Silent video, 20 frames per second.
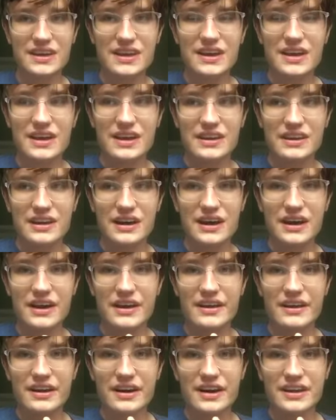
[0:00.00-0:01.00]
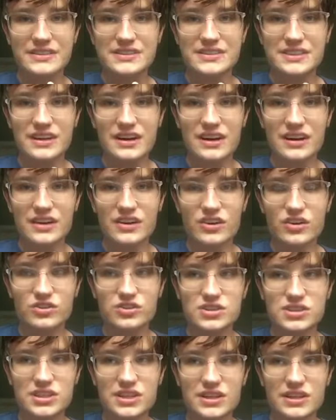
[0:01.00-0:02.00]
and I got
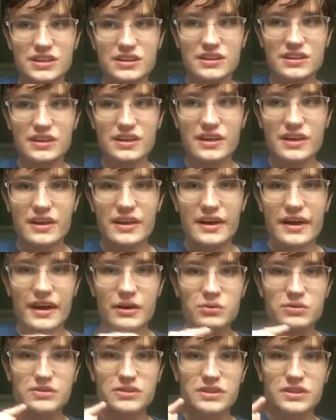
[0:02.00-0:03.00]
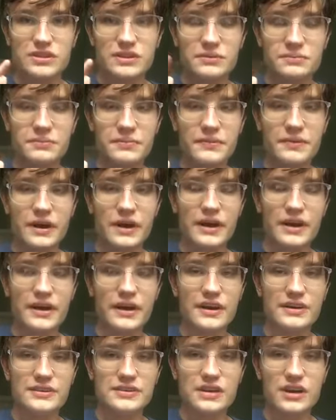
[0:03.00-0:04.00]
tacos, and I
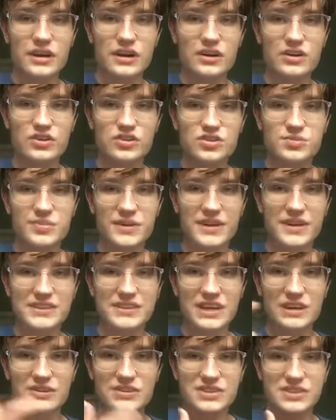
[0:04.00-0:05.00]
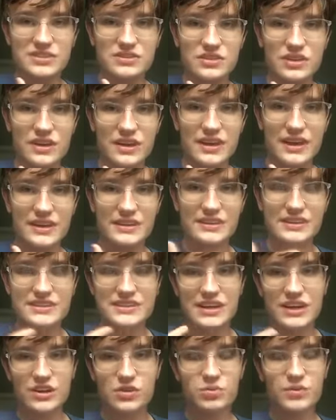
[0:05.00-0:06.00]
got tacos because I was looking at the
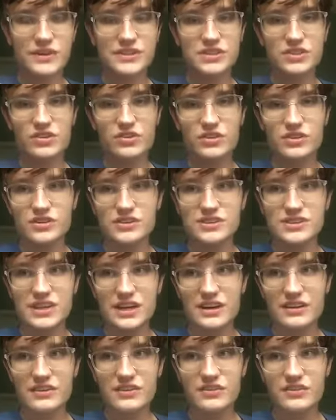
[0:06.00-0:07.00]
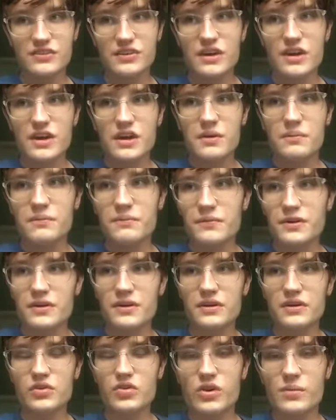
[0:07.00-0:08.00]
Southwest Grill side of
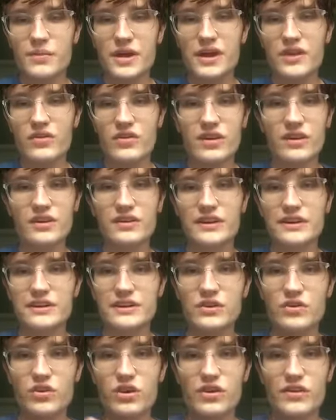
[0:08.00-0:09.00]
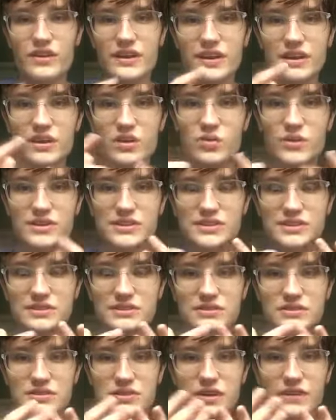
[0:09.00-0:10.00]
Gourmet Grill, and you already know what
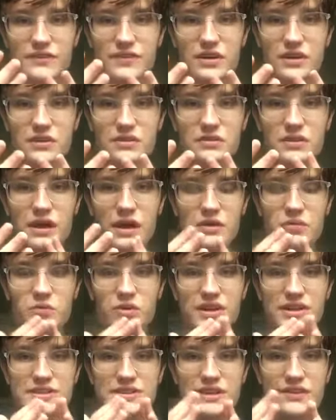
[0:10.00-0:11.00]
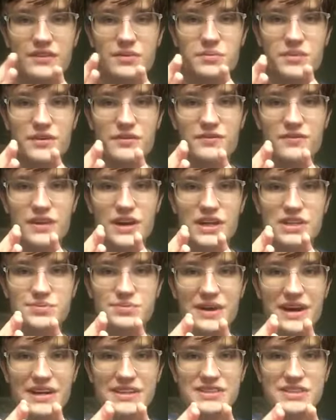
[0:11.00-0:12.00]
it's giving me
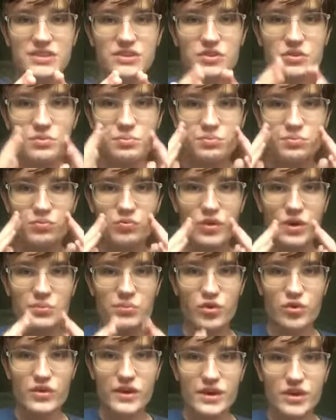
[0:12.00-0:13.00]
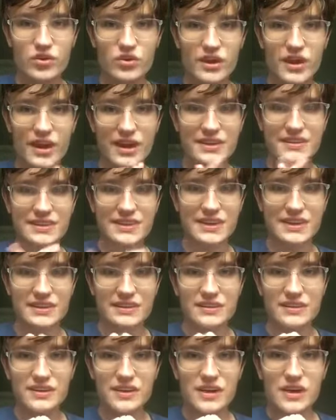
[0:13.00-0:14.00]
flashbacks to when Burrito
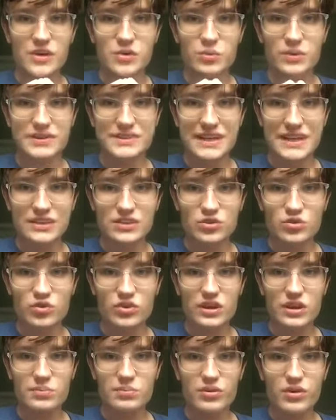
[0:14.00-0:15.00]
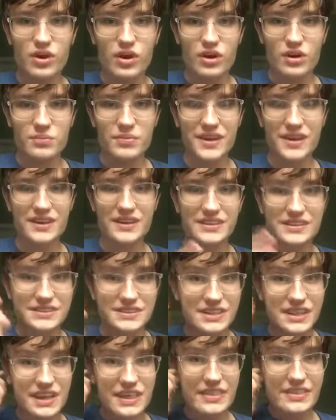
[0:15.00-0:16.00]
Cantina was at Dorney Park,
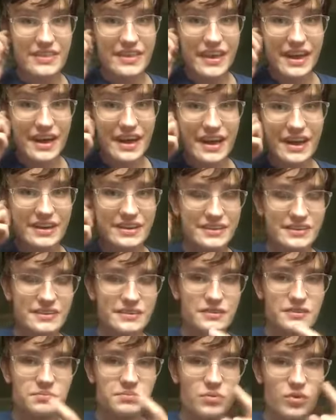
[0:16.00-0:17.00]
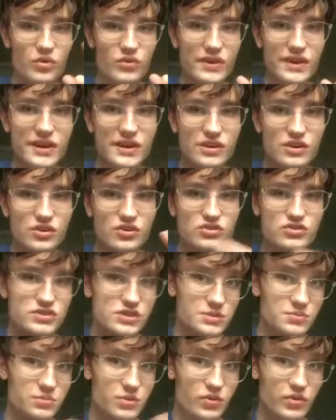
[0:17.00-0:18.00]
because they had burritos
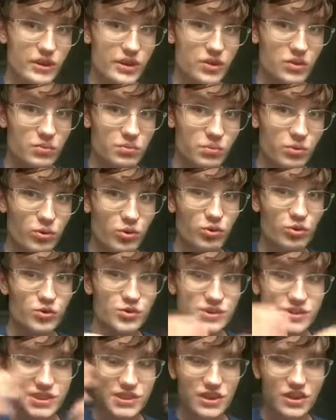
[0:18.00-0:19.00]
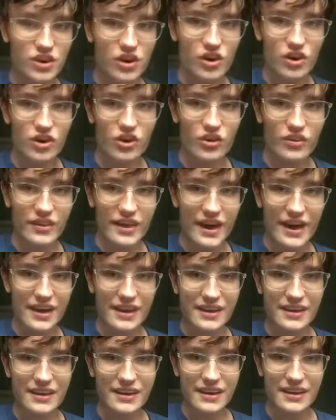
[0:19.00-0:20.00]
and burrito bowls and all
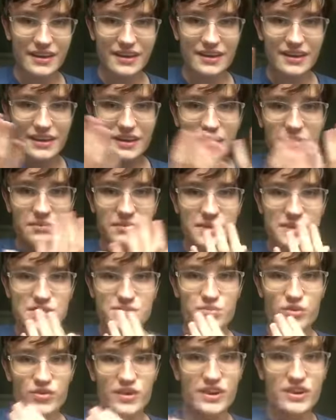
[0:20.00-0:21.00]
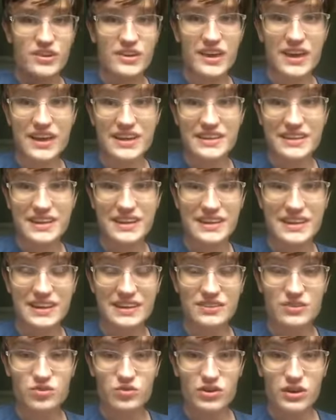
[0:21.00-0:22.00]
that, and I miss Burrito Cantina
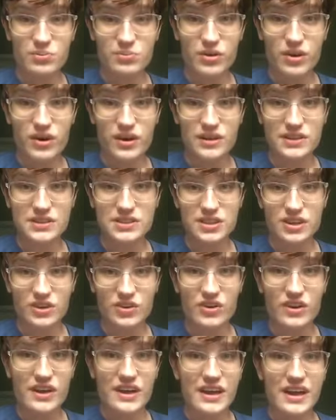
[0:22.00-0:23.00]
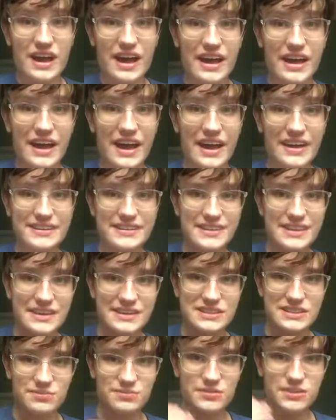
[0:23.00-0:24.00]
at Dorney Park, so I had to
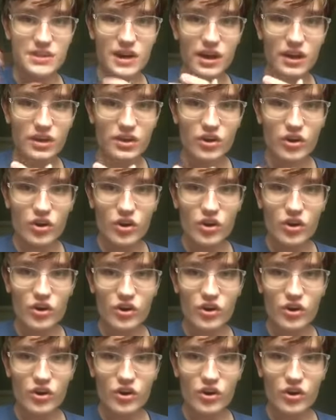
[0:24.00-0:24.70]
get some tacos.